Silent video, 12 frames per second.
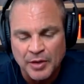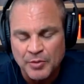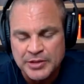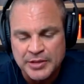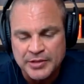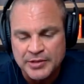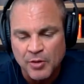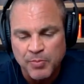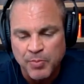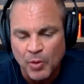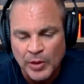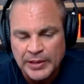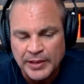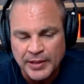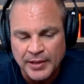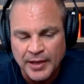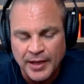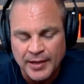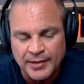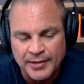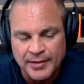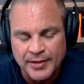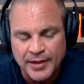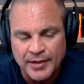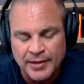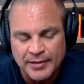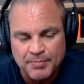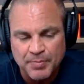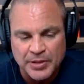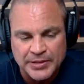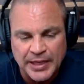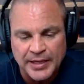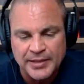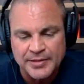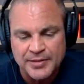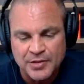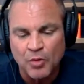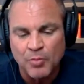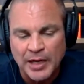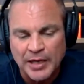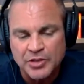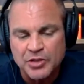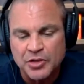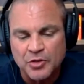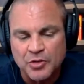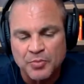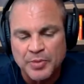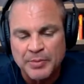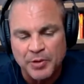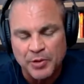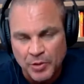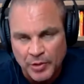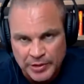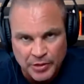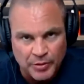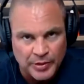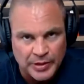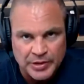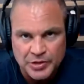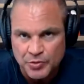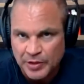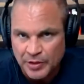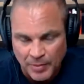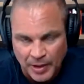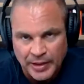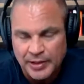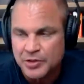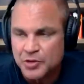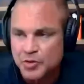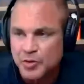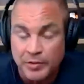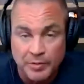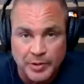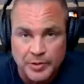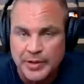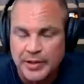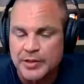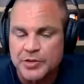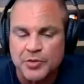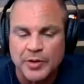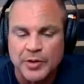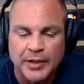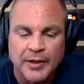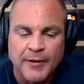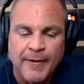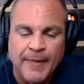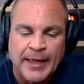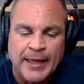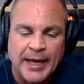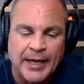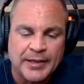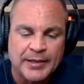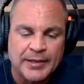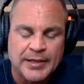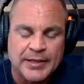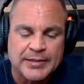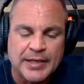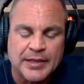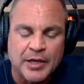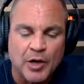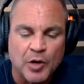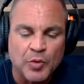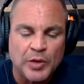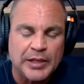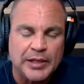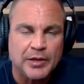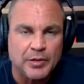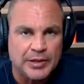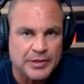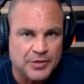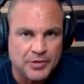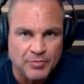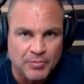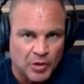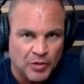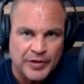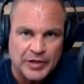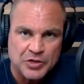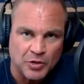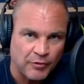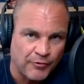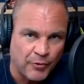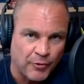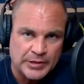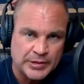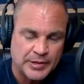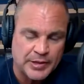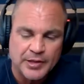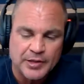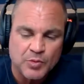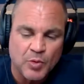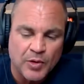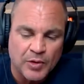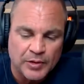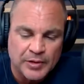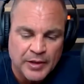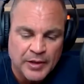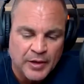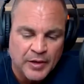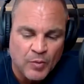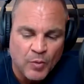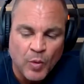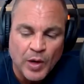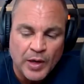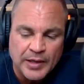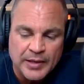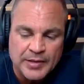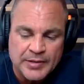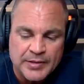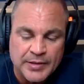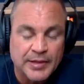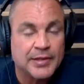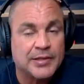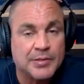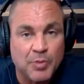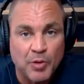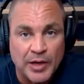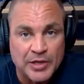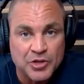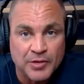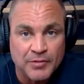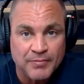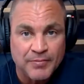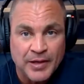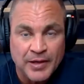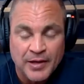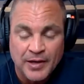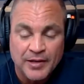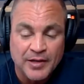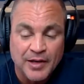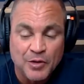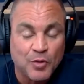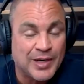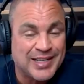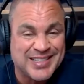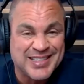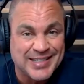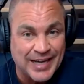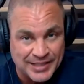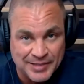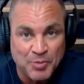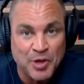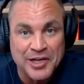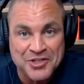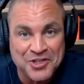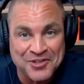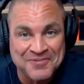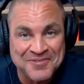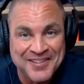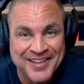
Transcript: it was just so poignant, and it pertains so much to people who are in your industry or my industry or the music industry. And he said there are really only two motivational forces in this world. One is inspiration and the other one is desperation.